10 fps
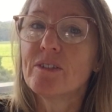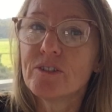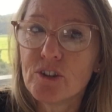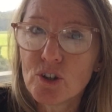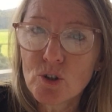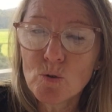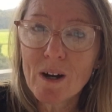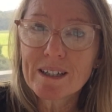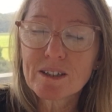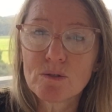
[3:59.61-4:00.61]
You
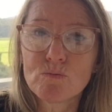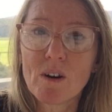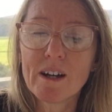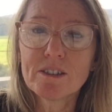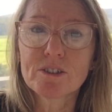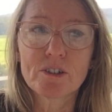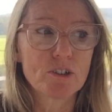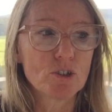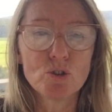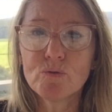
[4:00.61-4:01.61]
as the writer,
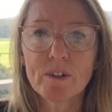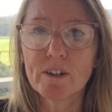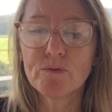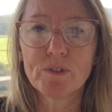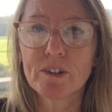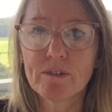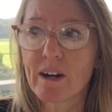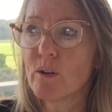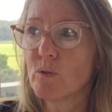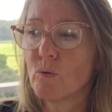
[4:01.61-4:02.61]
you've got to figure out